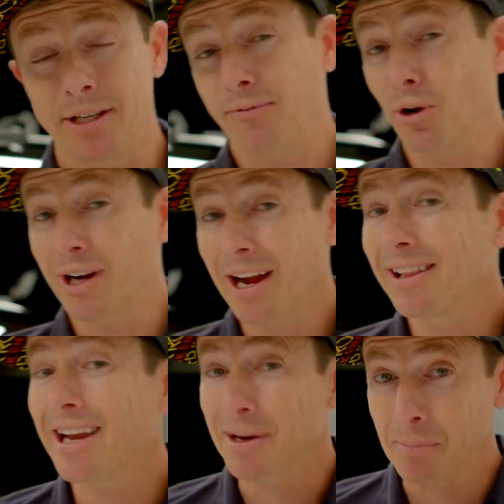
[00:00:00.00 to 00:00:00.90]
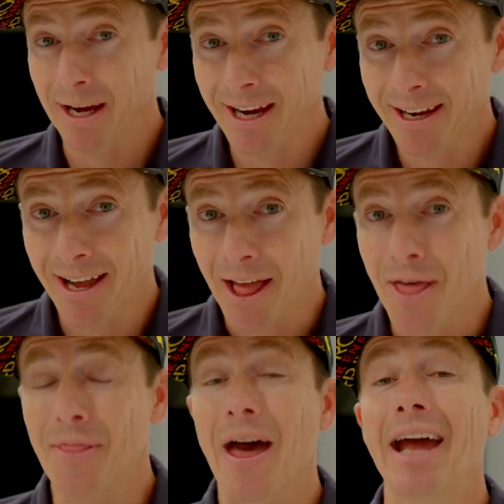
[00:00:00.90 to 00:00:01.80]
And for a guy like me,
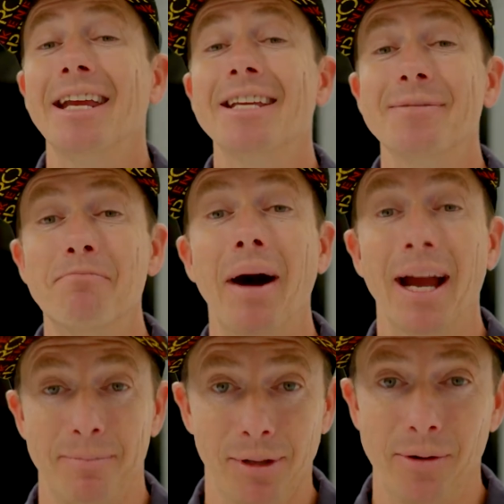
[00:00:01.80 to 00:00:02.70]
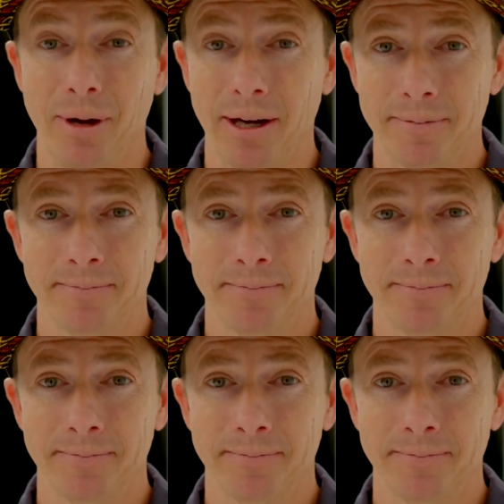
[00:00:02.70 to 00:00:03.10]
that is mind-blowing.